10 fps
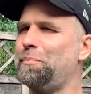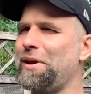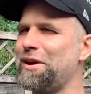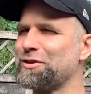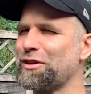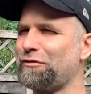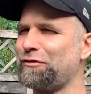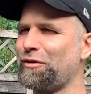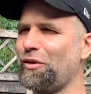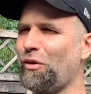beer stuff
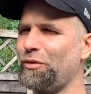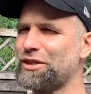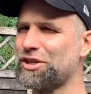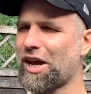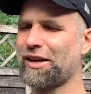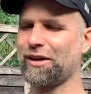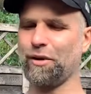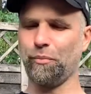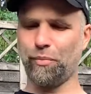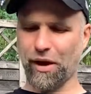on this channel,
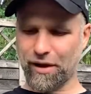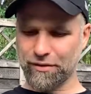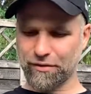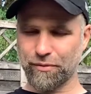but